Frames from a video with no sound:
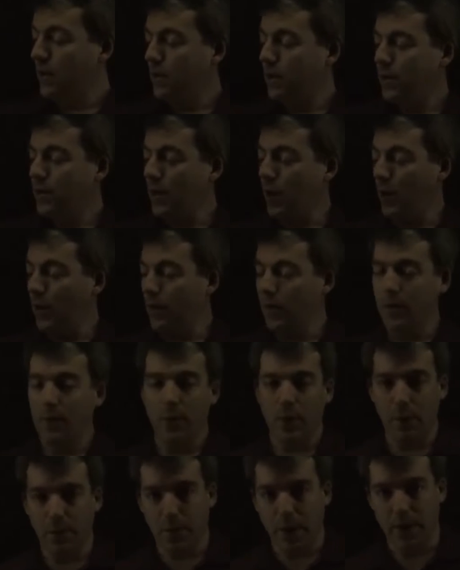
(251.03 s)
So
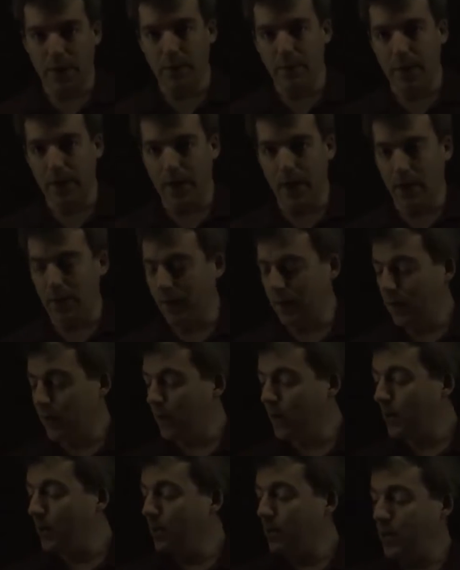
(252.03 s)
we applied the Pythagorean
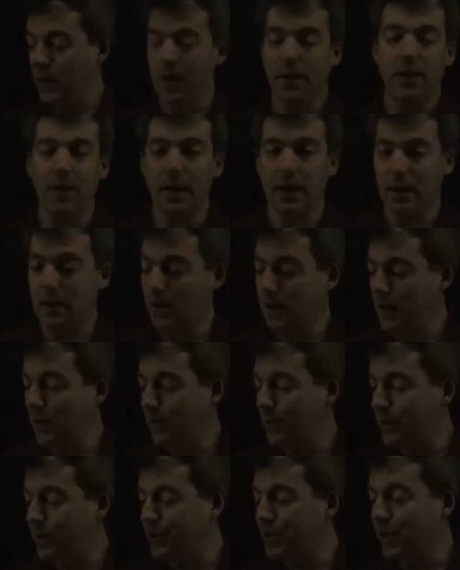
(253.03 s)
theorem. Now to get d,
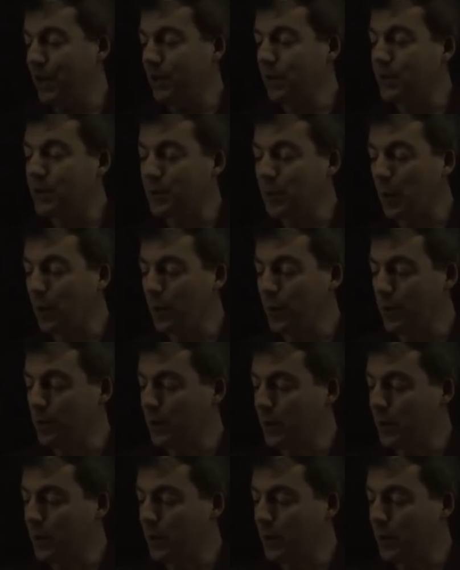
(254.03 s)
we just take the square root of